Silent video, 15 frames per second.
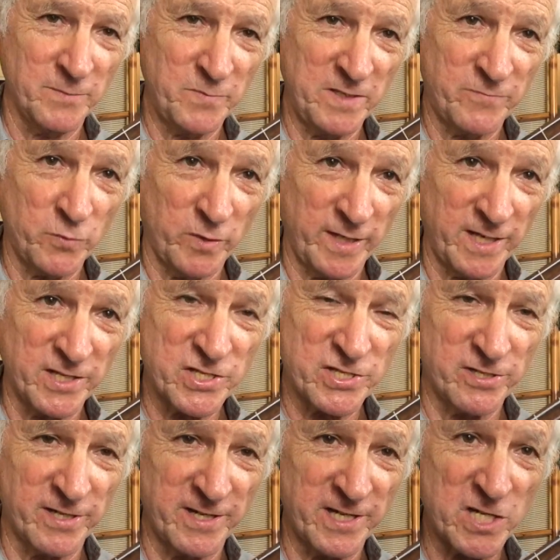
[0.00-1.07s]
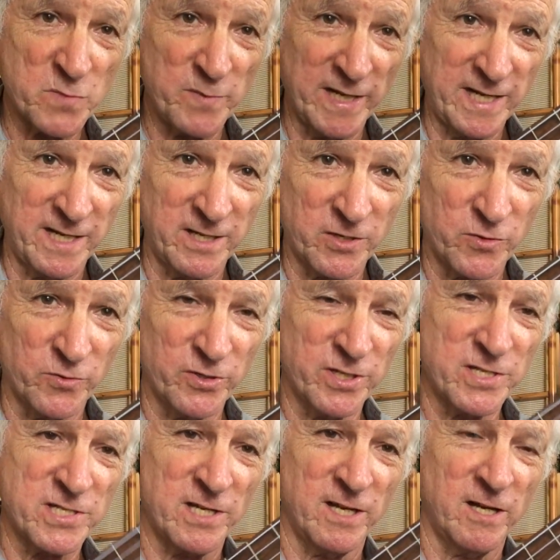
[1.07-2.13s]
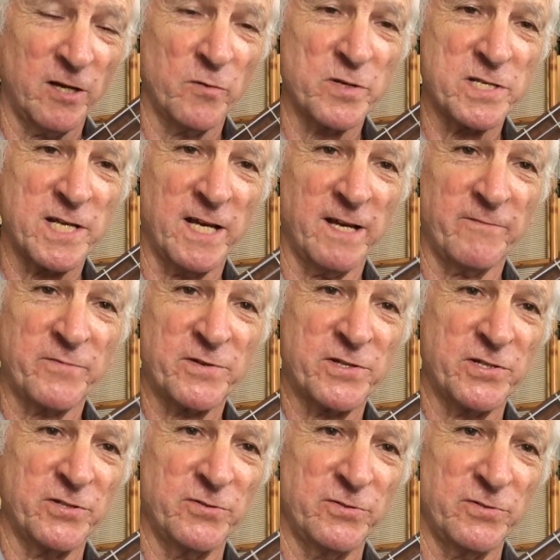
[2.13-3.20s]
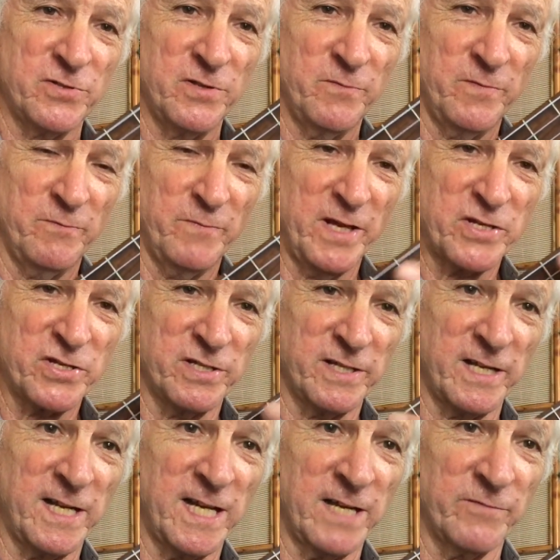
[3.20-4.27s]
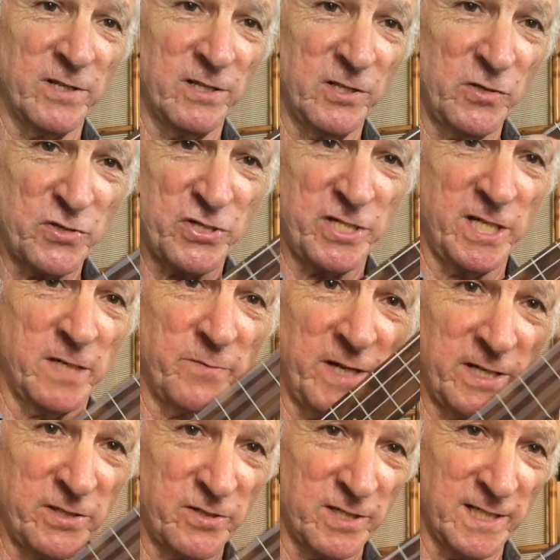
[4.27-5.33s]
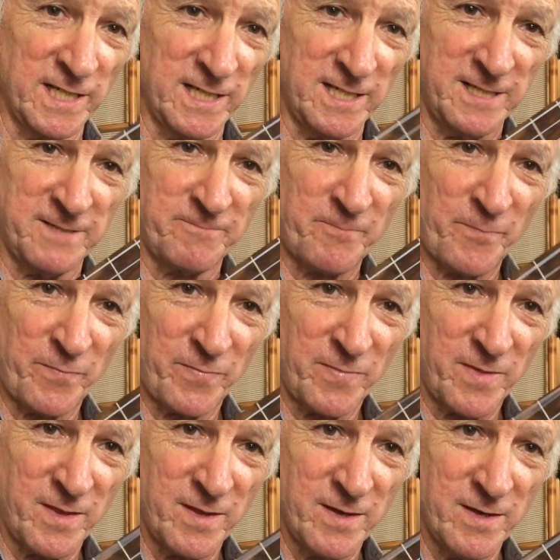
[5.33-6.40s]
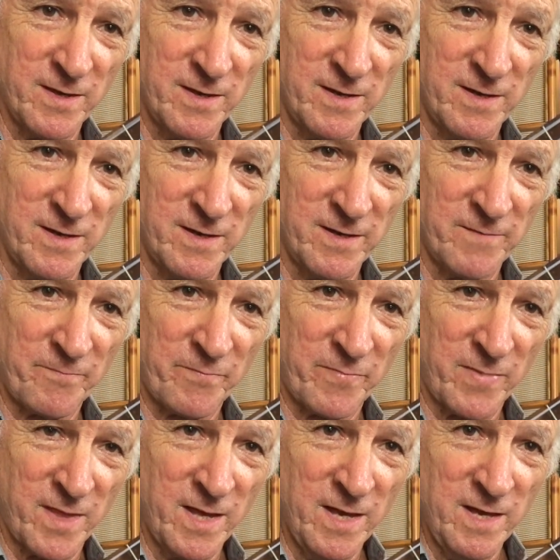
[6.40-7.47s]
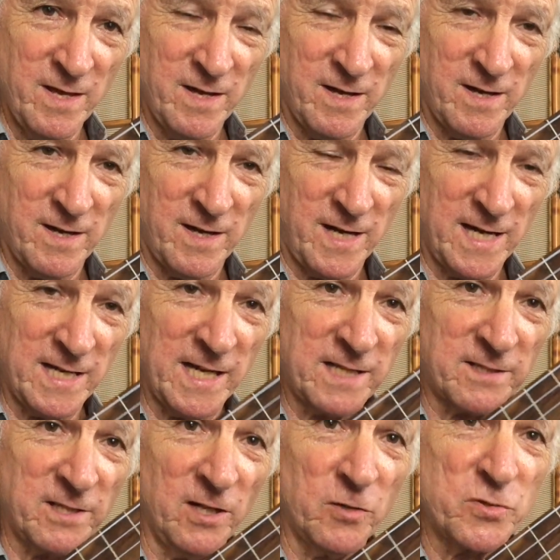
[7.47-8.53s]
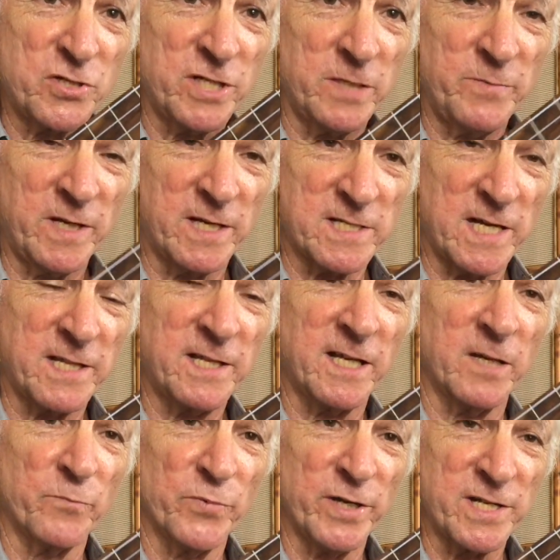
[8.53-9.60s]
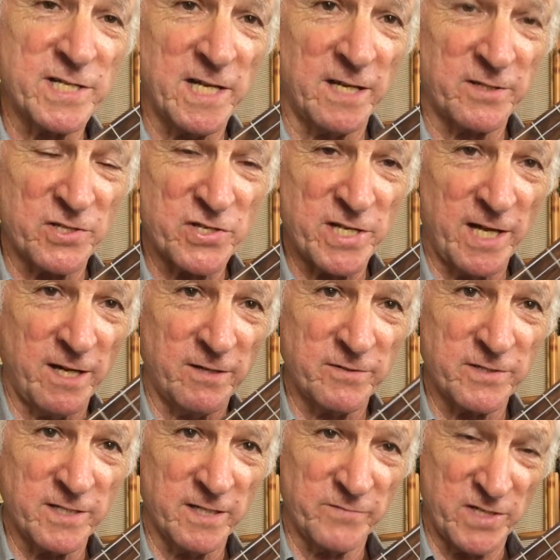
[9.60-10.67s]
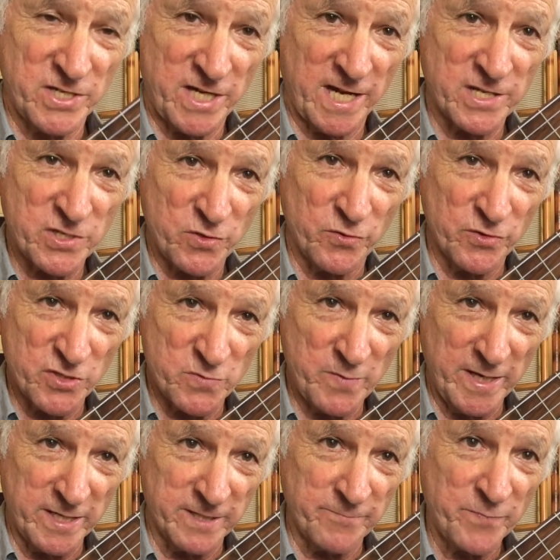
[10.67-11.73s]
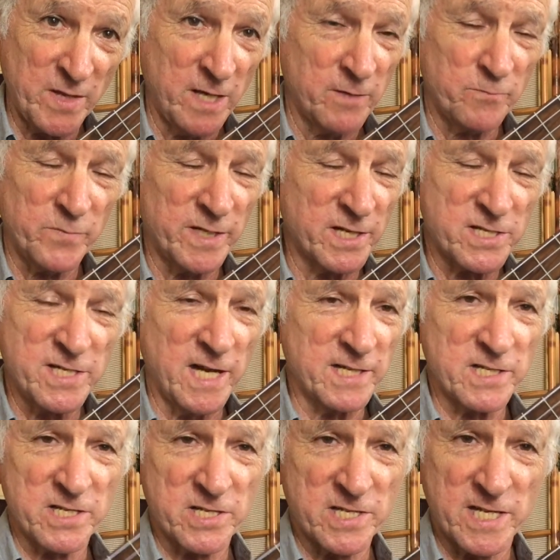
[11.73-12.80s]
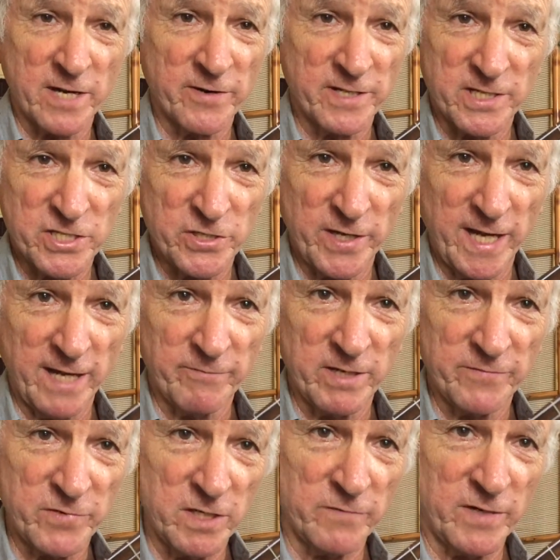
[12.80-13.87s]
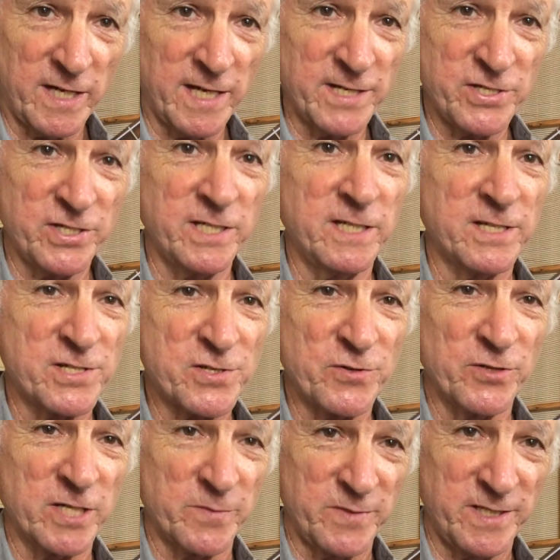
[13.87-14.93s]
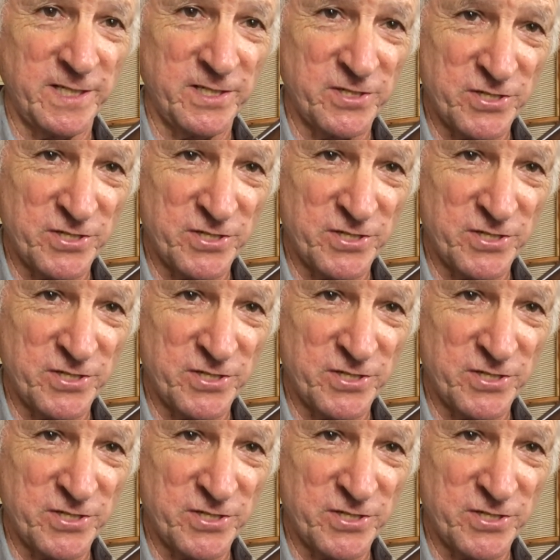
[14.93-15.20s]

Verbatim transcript: Before I get started explaining the chords, I always have to mention that I have a low G on my ukulele. I like the low G because I think it brings out the sound of the jazz chords better, but it's not necessary that you have it. If you have a high G, it's going to be